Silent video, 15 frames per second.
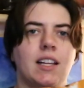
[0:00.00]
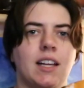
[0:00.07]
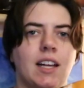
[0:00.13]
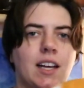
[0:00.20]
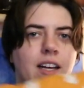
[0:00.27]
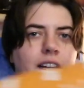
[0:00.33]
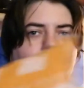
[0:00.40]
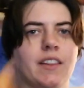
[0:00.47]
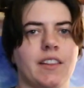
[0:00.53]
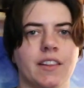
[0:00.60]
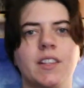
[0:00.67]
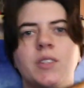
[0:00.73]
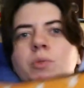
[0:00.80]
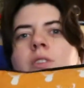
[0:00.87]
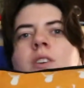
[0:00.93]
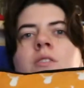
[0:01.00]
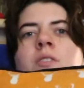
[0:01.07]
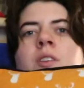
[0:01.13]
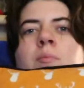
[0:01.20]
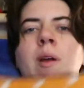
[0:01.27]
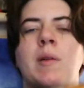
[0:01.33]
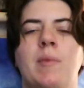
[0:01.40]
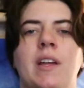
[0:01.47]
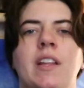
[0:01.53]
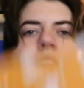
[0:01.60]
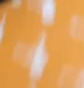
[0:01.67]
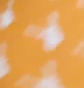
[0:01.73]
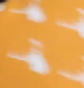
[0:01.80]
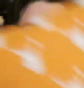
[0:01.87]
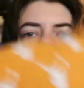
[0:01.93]
Uh, this one goes on my bed.
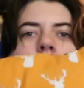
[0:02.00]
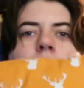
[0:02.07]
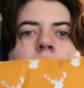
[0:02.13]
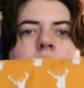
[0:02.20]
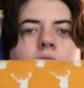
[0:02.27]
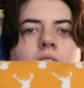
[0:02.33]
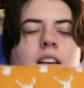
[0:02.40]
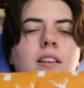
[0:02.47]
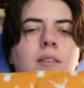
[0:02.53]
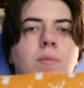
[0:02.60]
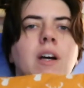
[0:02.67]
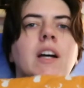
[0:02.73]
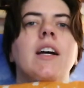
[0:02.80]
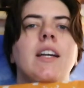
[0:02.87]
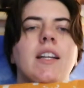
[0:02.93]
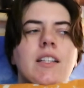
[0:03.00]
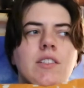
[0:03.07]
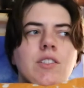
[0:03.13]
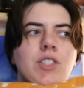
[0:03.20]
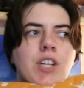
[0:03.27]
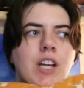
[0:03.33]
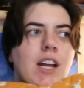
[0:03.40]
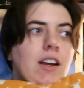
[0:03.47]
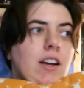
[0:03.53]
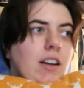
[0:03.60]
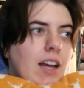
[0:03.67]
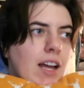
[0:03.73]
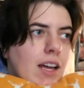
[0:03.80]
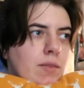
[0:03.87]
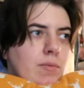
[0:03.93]
This one goes on my chair
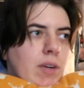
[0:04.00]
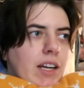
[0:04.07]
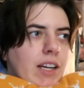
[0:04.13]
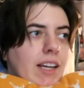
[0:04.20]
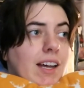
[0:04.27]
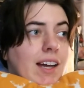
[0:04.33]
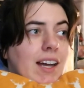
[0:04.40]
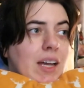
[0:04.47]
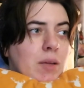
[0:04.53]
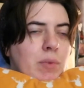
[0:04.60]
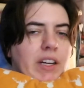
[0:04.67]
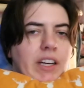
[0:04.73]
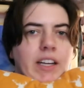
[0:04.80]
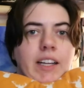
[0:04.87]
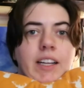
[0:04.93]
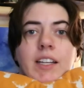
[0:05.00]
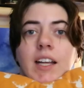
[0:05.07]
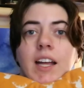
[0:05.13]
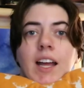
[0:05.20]
at my high penny,